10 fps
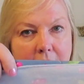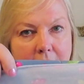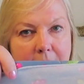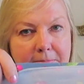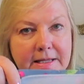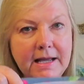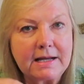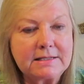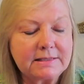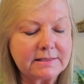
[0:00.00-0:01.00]
And
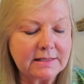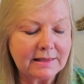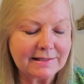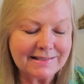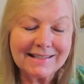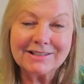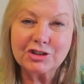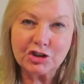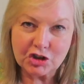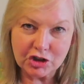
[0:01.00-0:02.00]
because this is
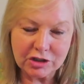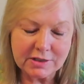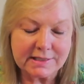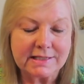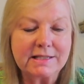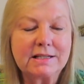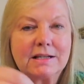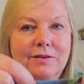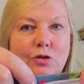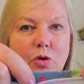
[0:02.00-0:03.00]
jersey,
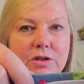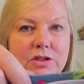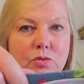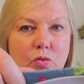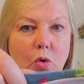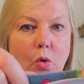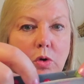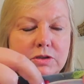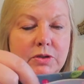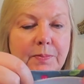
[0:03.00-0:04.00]
of course it
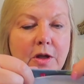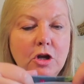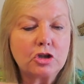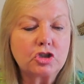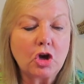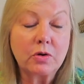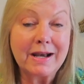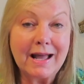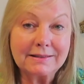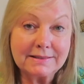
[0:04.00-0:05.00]
rolls. So
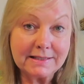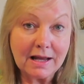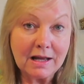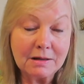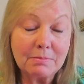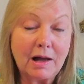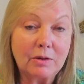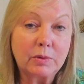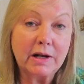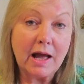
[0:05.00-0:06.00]
next time I
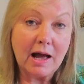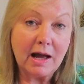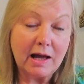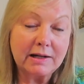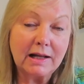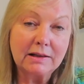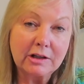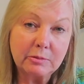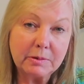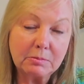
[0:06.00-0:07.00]
would add a
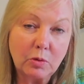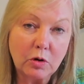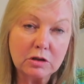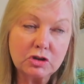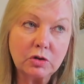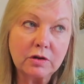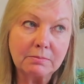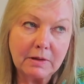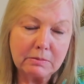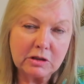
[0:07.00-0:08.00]
little bit more so that
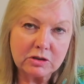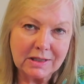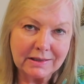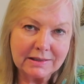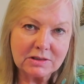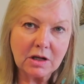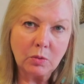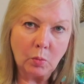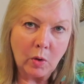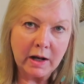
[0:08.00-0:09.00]
maybe there's at least a
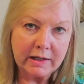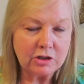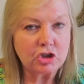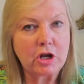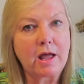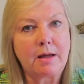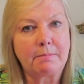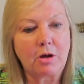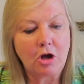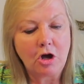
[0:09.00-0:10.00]
1 inch
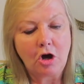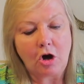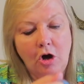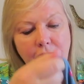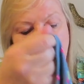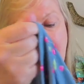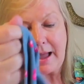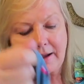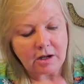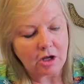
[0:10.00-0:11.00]
hem on the
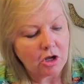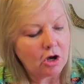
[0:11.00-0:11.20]
back.